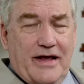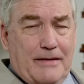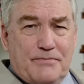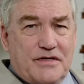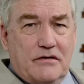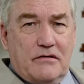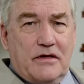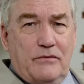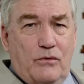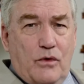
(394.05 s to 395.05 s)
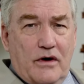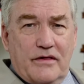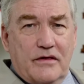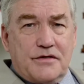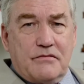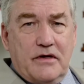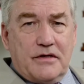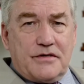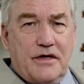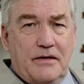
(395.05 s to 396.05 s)
absolutely worthless real
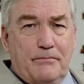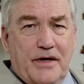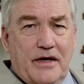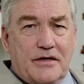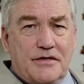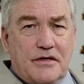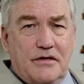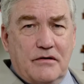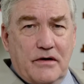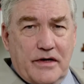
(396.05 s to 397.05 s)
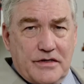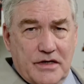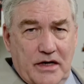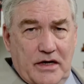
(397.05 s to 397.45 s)
estate-backed securities